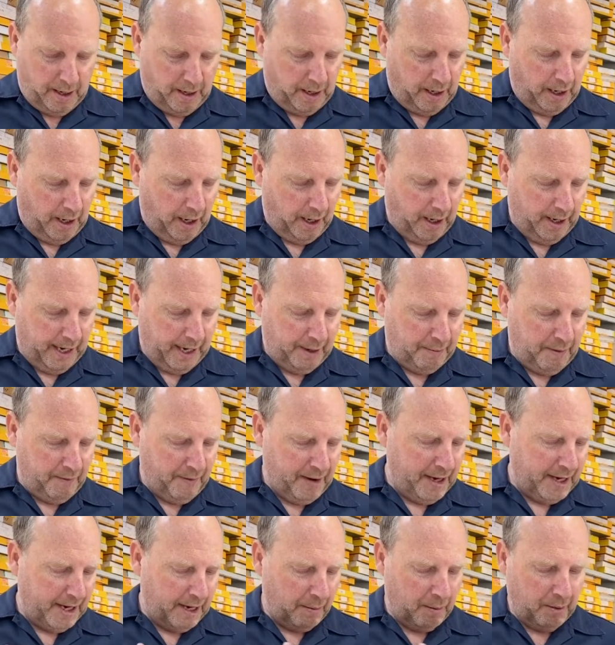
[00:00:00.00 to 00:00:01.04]
And then we've
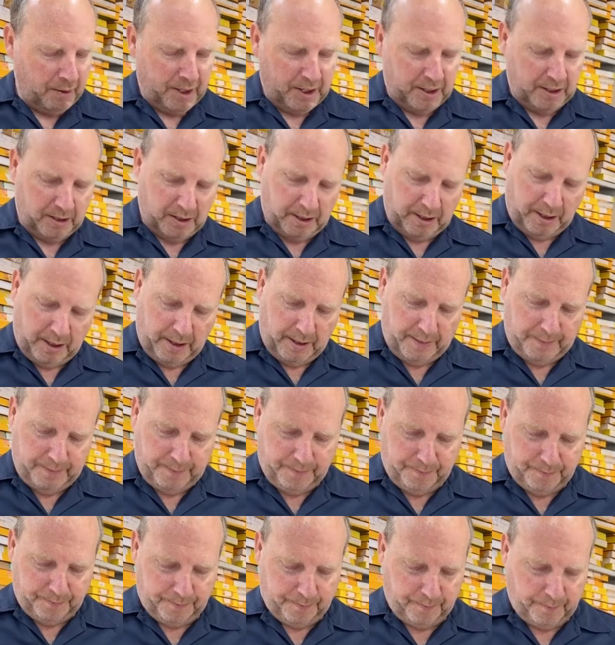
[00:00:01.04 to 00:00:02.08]
ended up with this
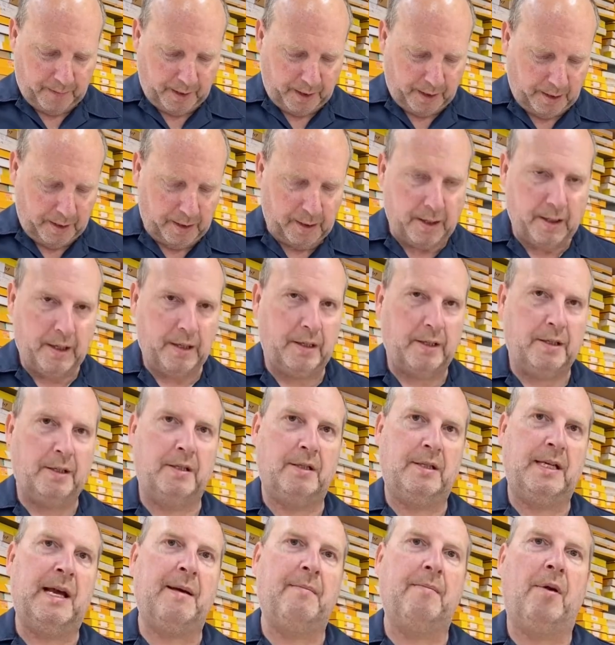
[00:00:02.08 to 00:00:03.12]
um,
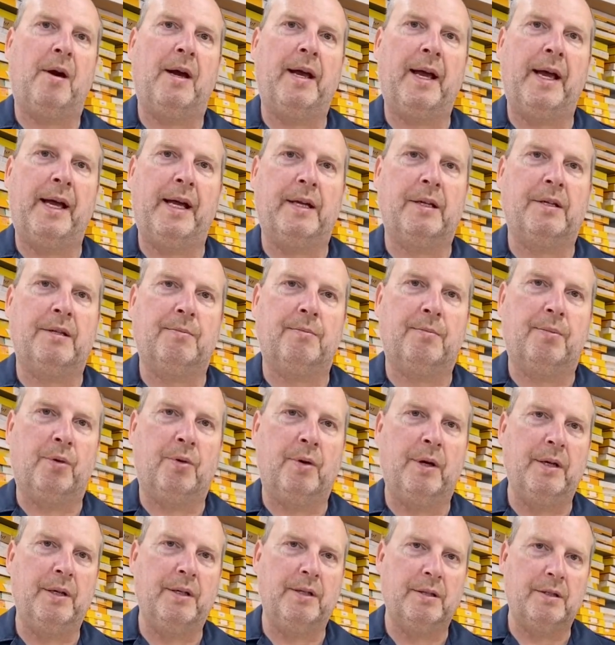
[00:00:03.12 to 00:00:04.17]
10 by 8
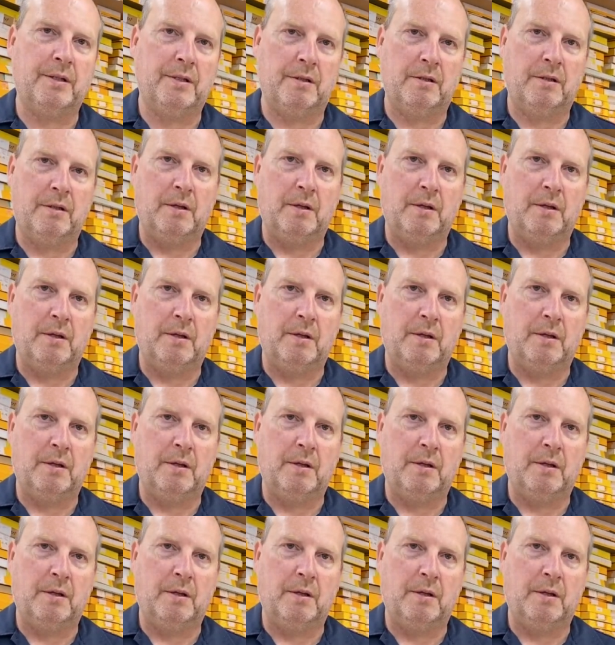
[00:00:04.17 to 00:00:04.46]
print,